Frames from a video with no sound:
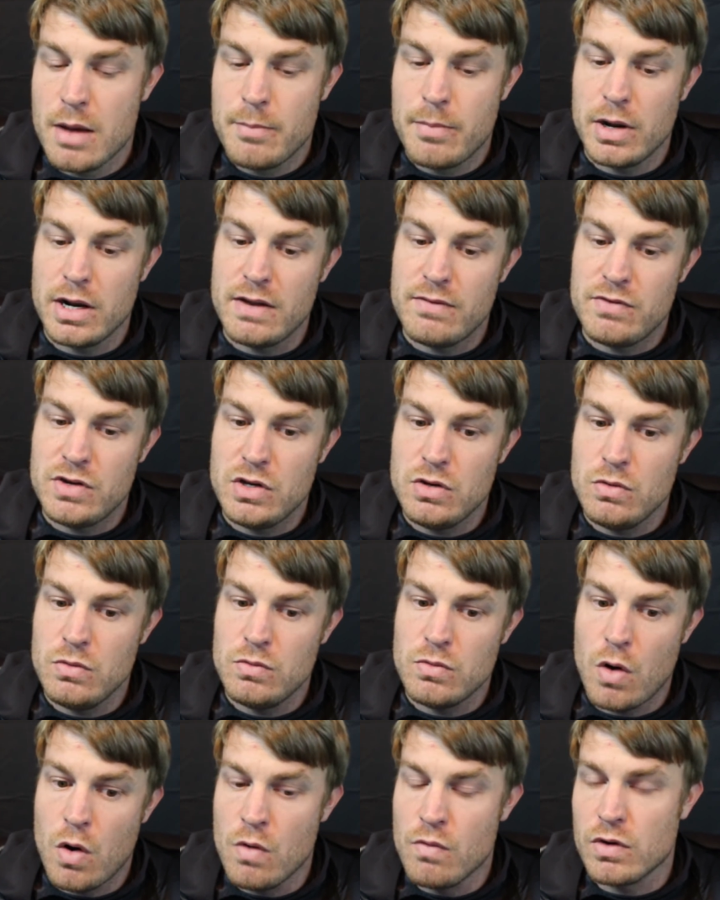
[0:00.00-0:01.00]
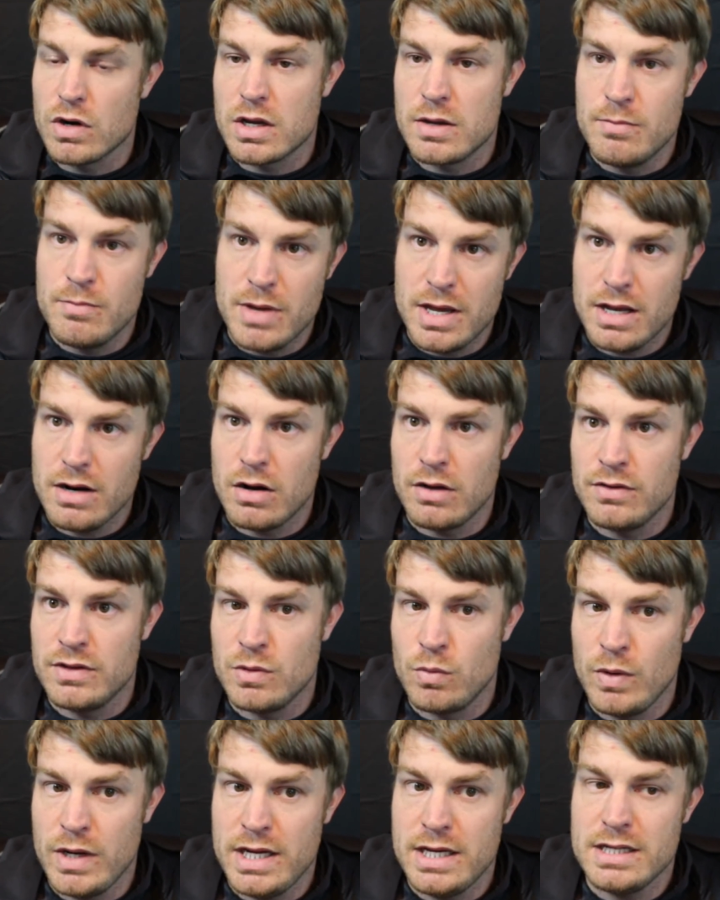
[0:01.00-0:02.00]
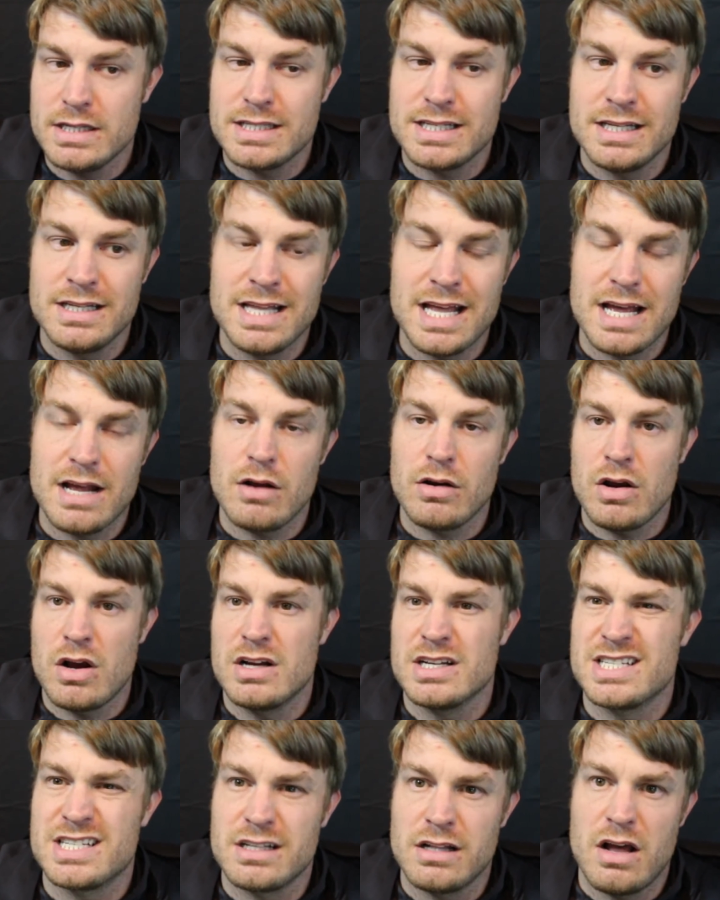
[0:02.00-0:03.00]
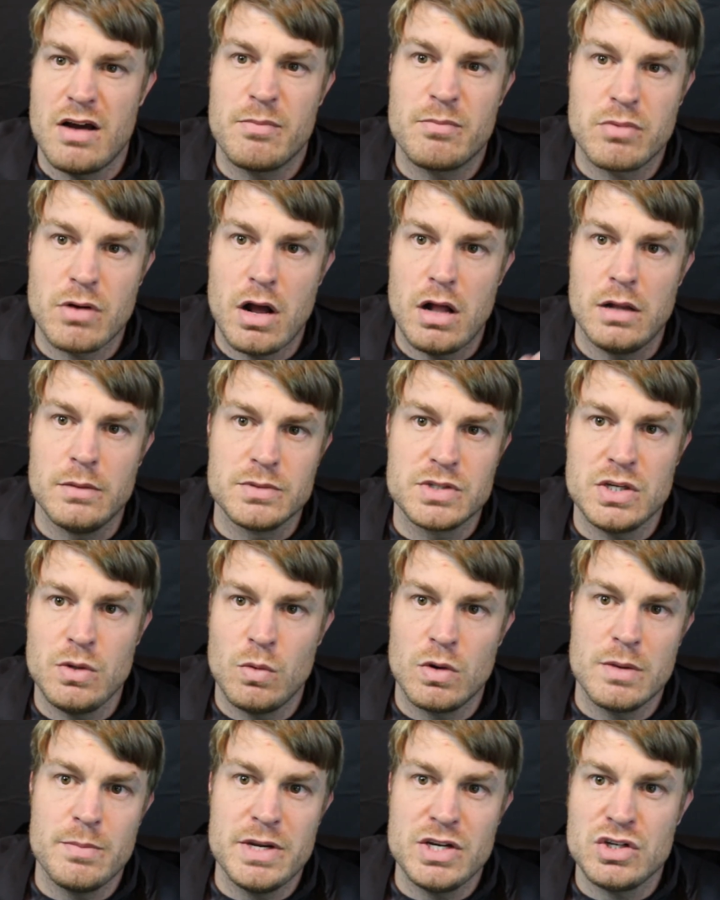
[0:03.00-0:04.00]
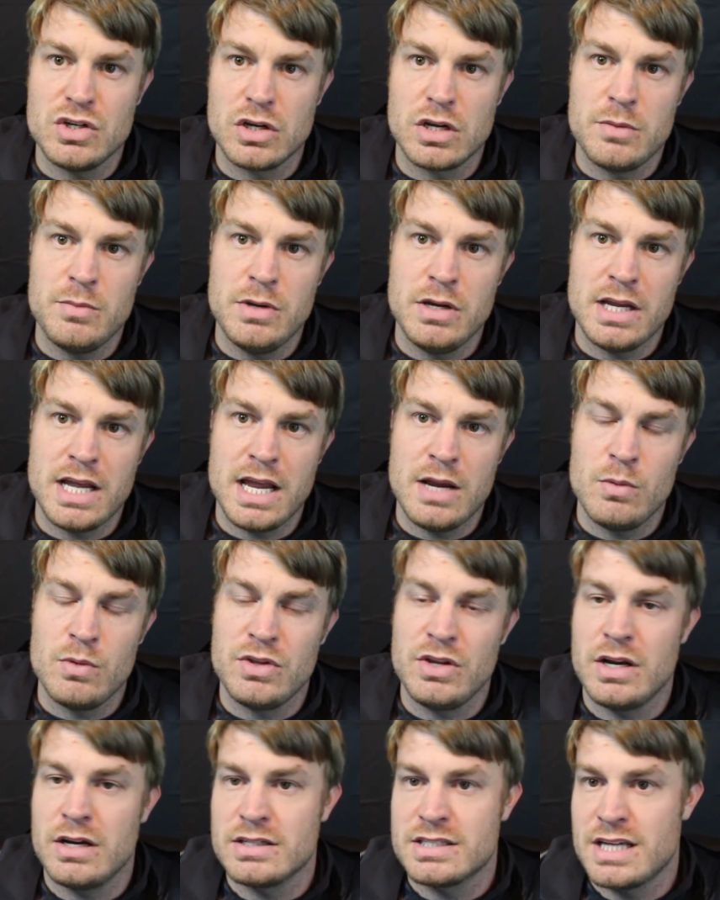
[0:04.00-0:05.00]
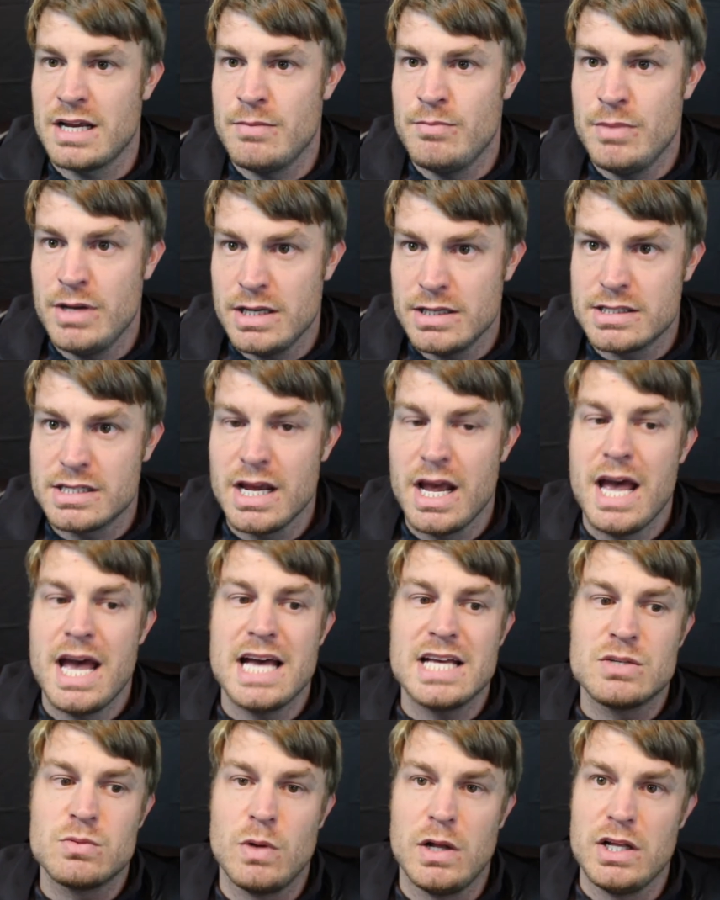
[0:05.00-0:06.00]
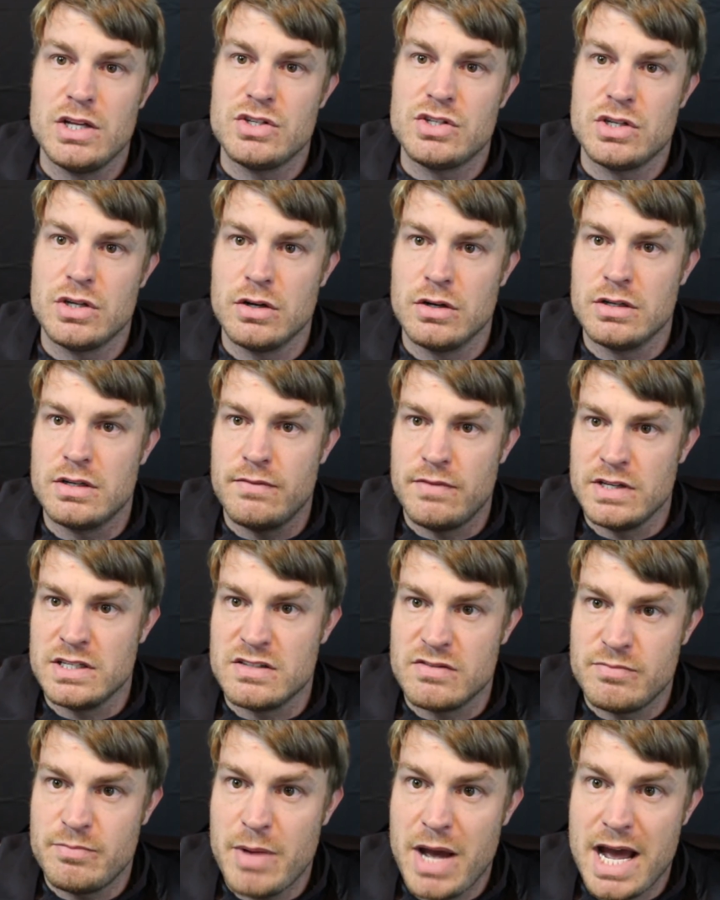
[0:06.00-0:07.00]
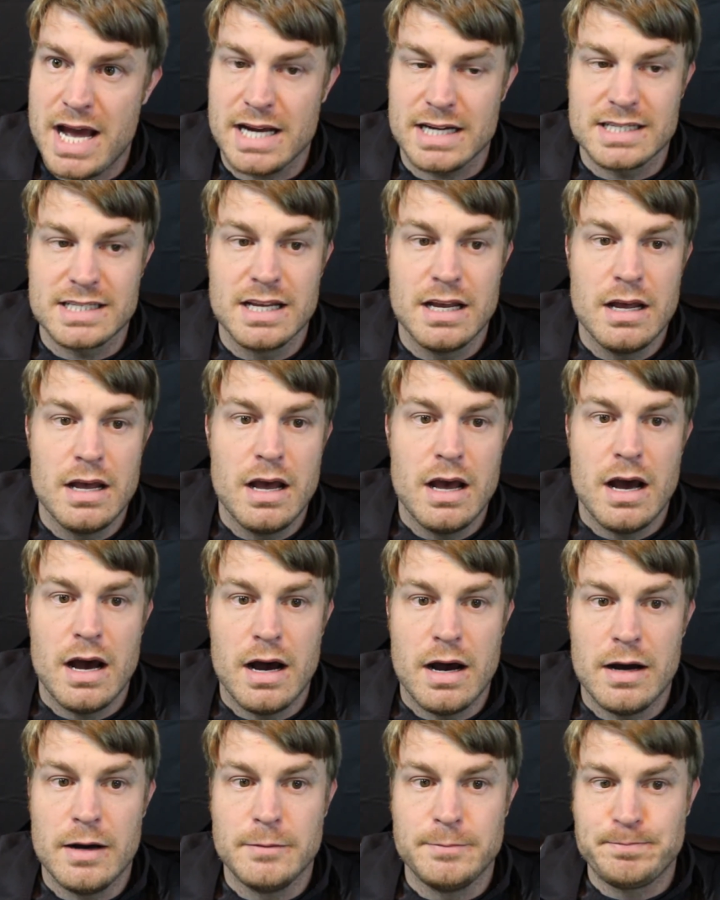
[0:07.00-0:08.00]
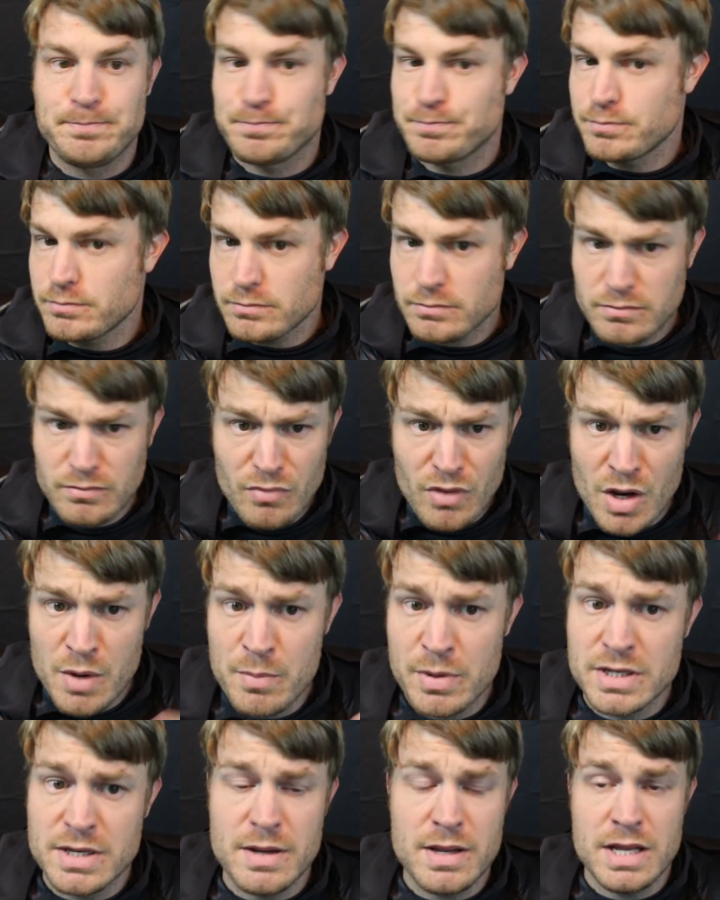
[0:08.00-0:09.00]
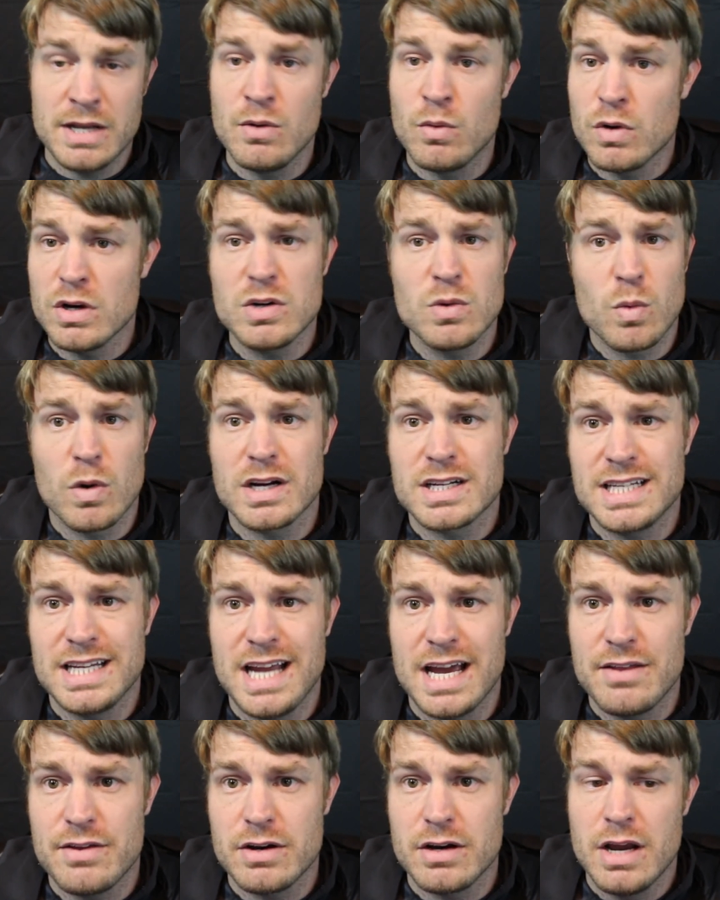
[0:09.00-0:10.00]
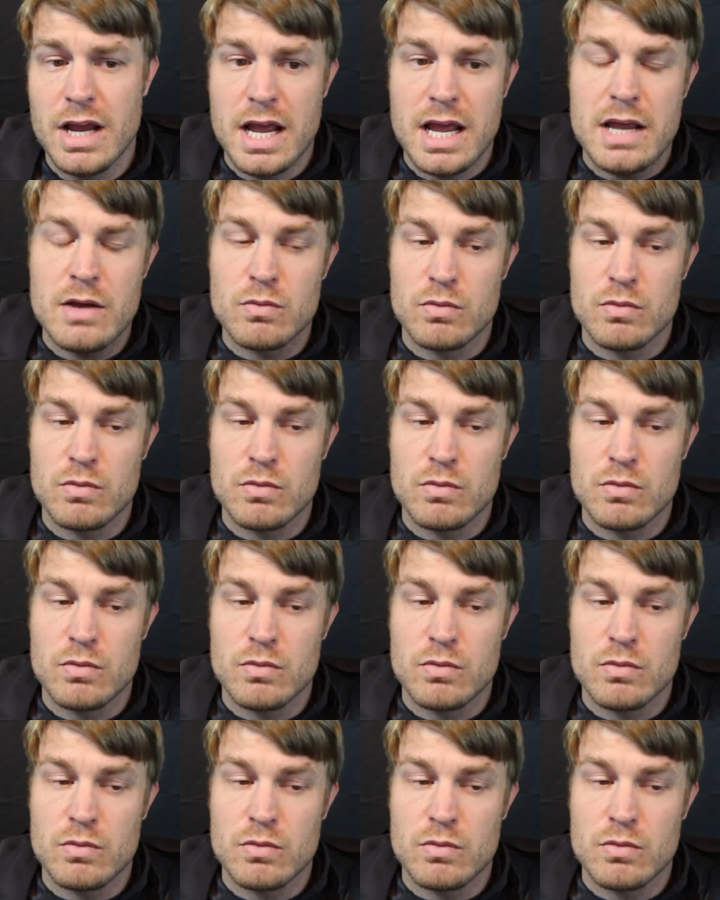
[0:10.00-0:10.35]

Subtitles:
But if you overcommit on the wings, then that causes a lot of problems. So you want to make sure you're communicating with your outside mids as well as your defensive backs. But in order to work together, it